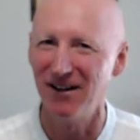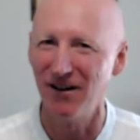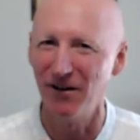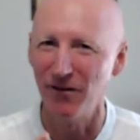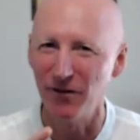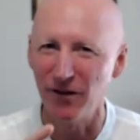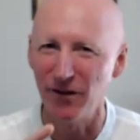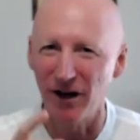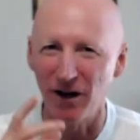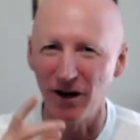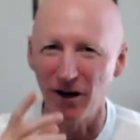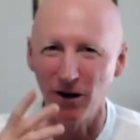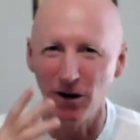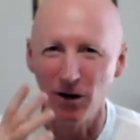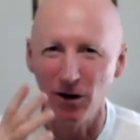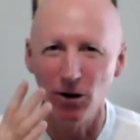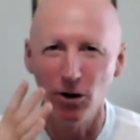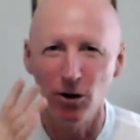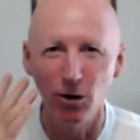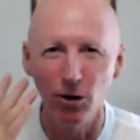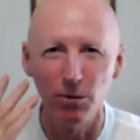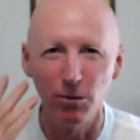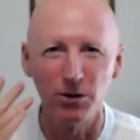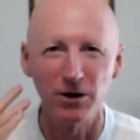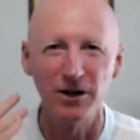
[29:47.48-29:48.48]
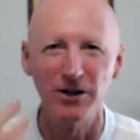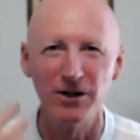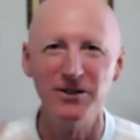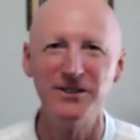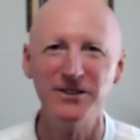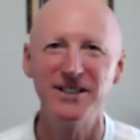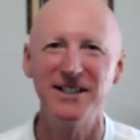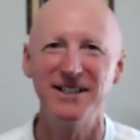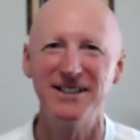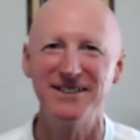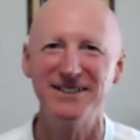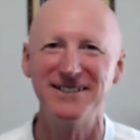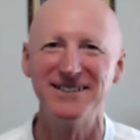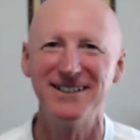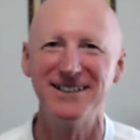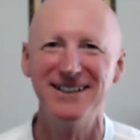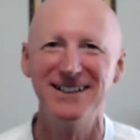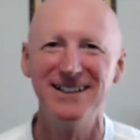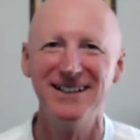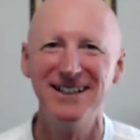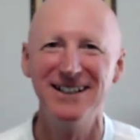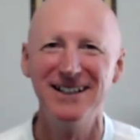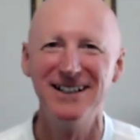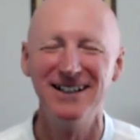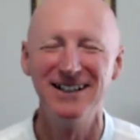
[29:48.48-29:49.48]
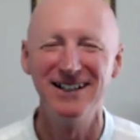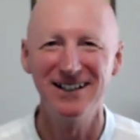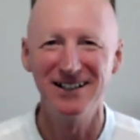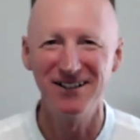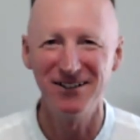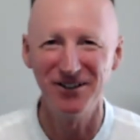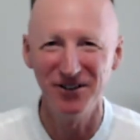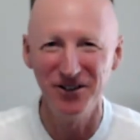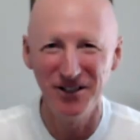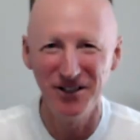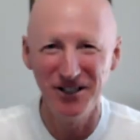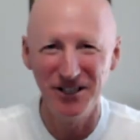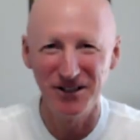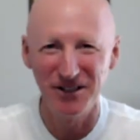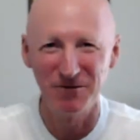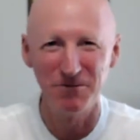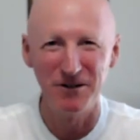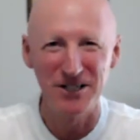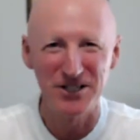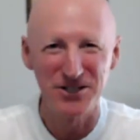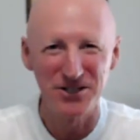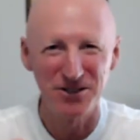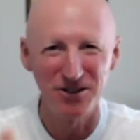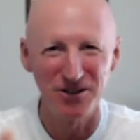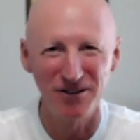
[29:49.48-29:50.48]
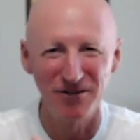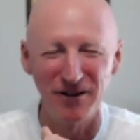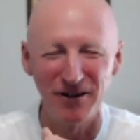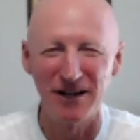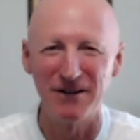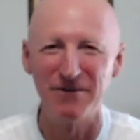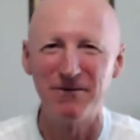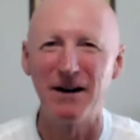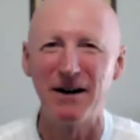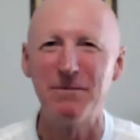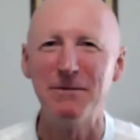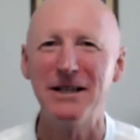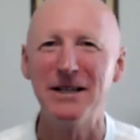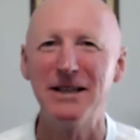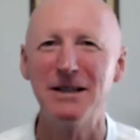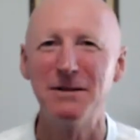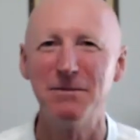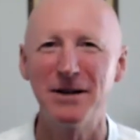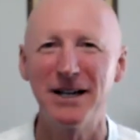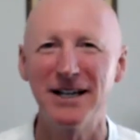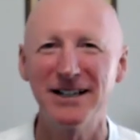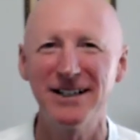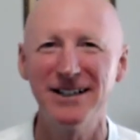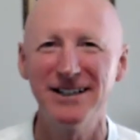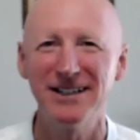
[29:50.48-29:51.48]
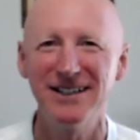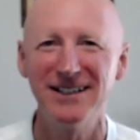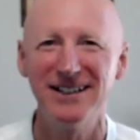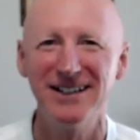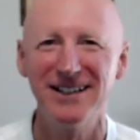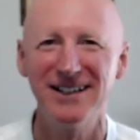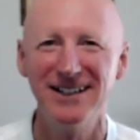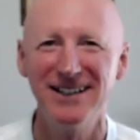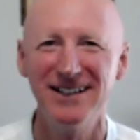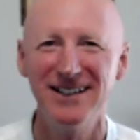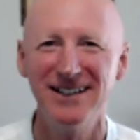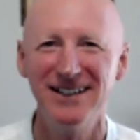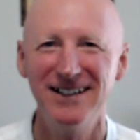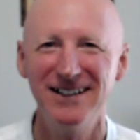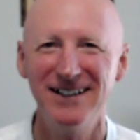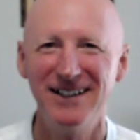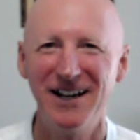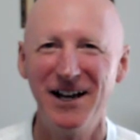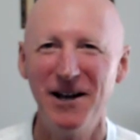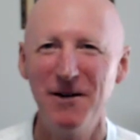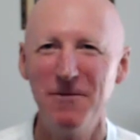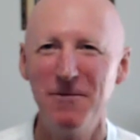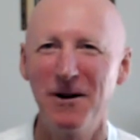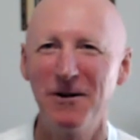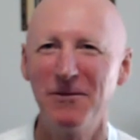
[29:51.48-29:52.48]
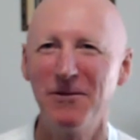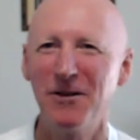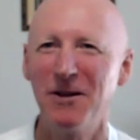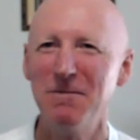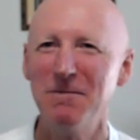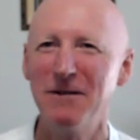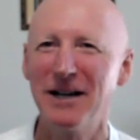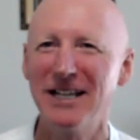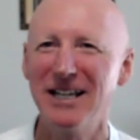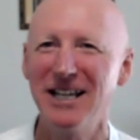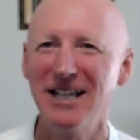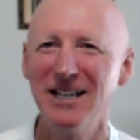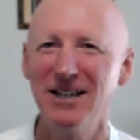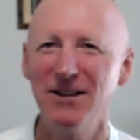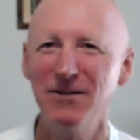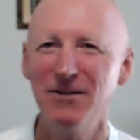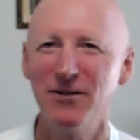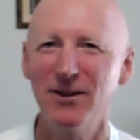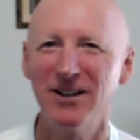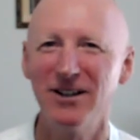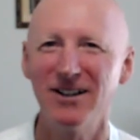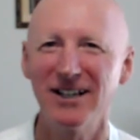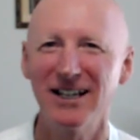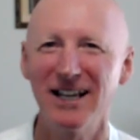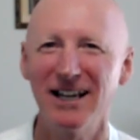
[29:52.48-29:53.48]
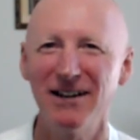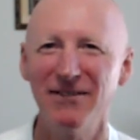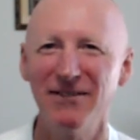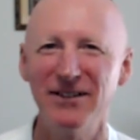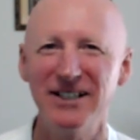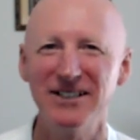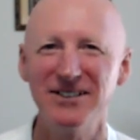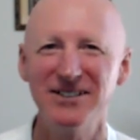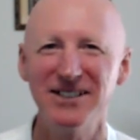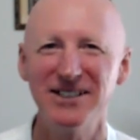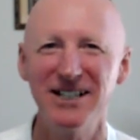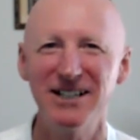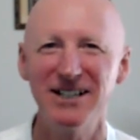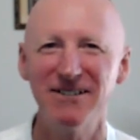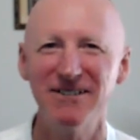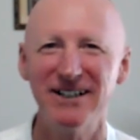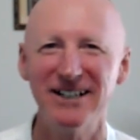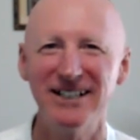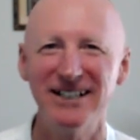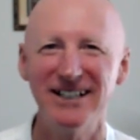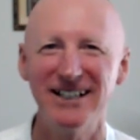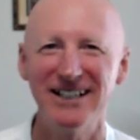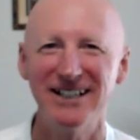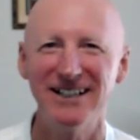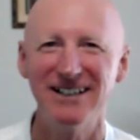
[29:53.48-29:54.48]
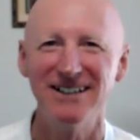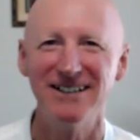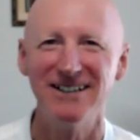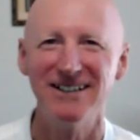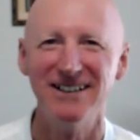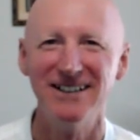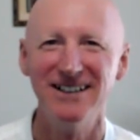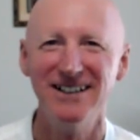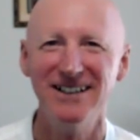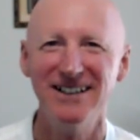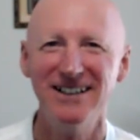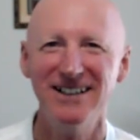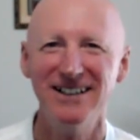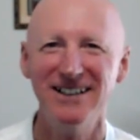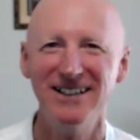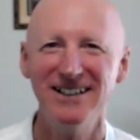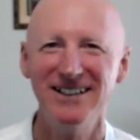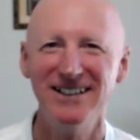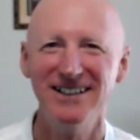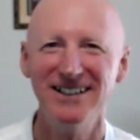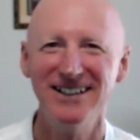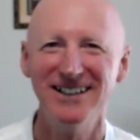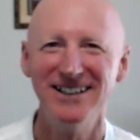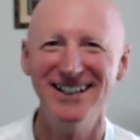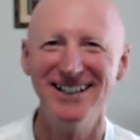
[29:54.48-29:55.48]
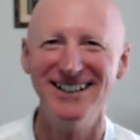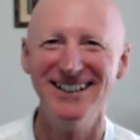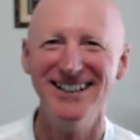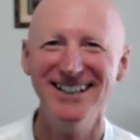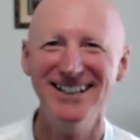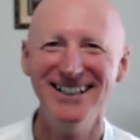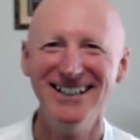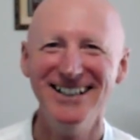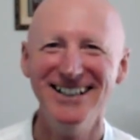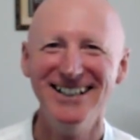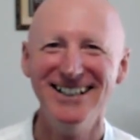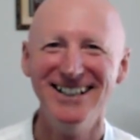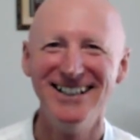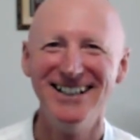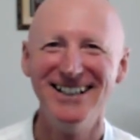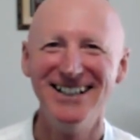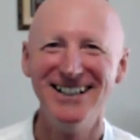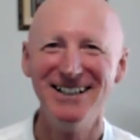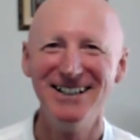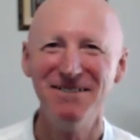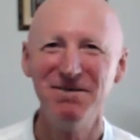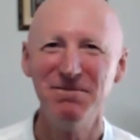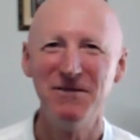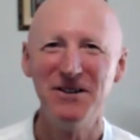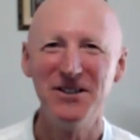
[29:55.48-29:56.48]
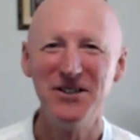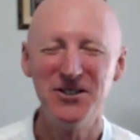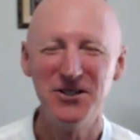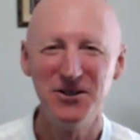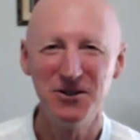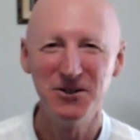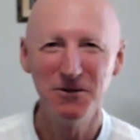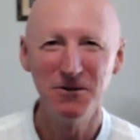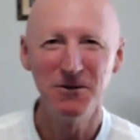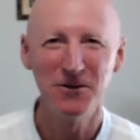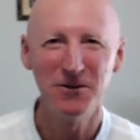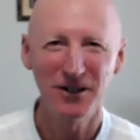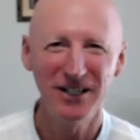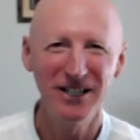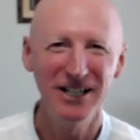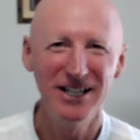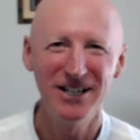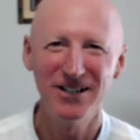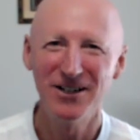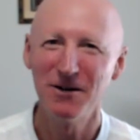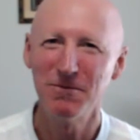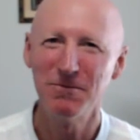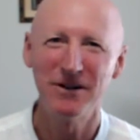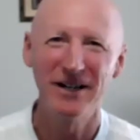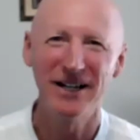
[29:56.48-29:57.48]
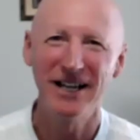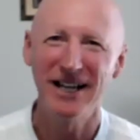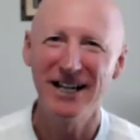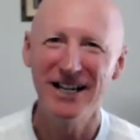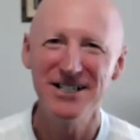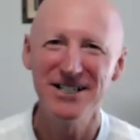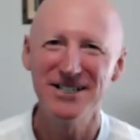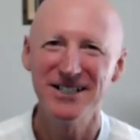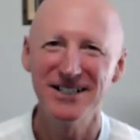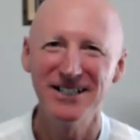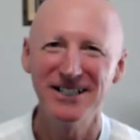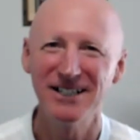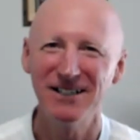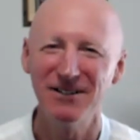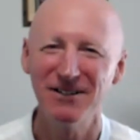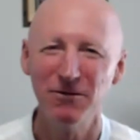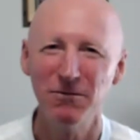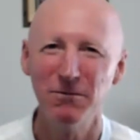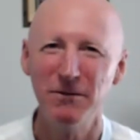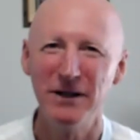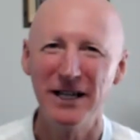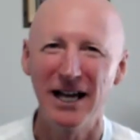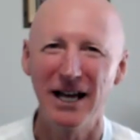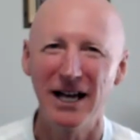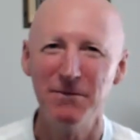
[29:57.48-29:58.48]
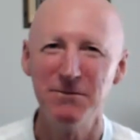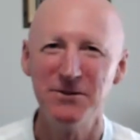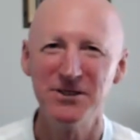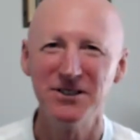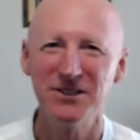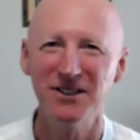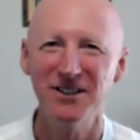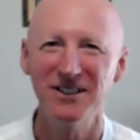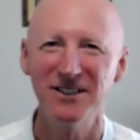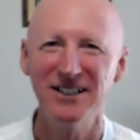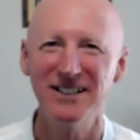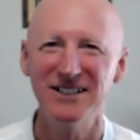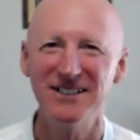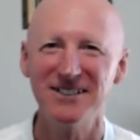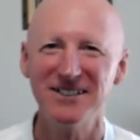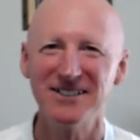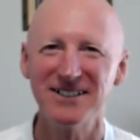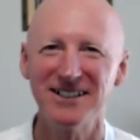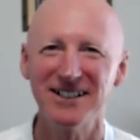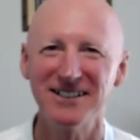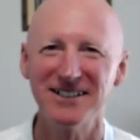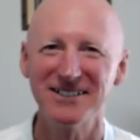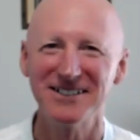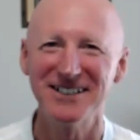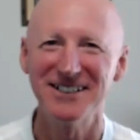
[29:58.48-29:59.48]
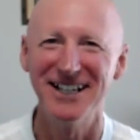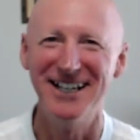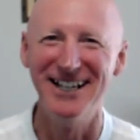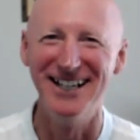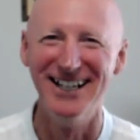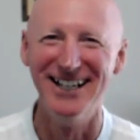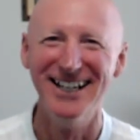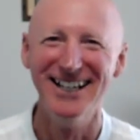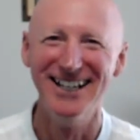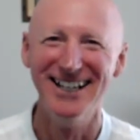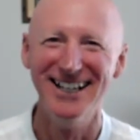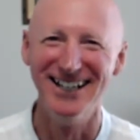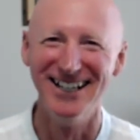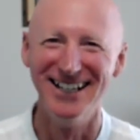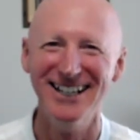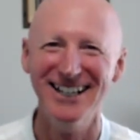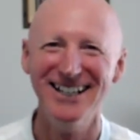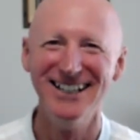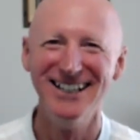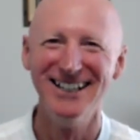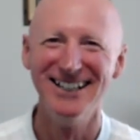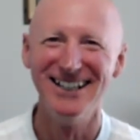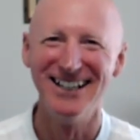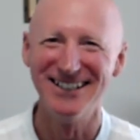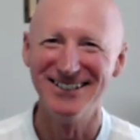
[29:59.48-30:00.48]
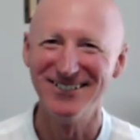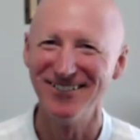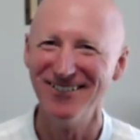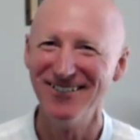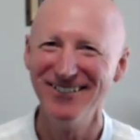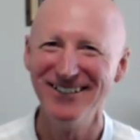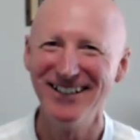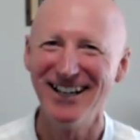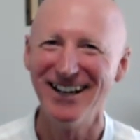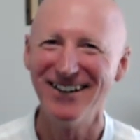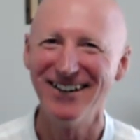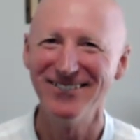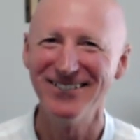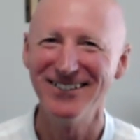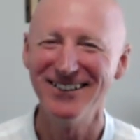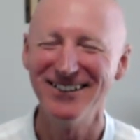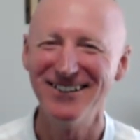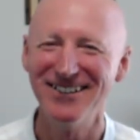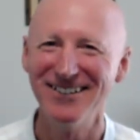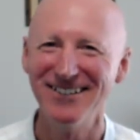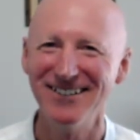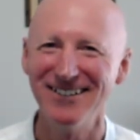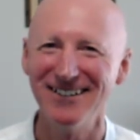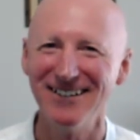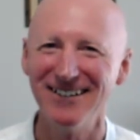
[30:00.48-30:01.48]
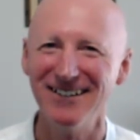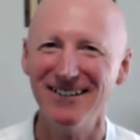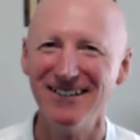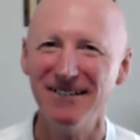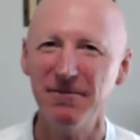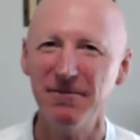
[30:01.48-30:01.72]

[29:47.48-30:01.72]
of the whole process, including the ritual of unwrapping the packet. Hope I'm not making you feel like having a cigarette now. Yeah. But do it with clear comprehension and it will be absolutely disgusting. That's all you have to do.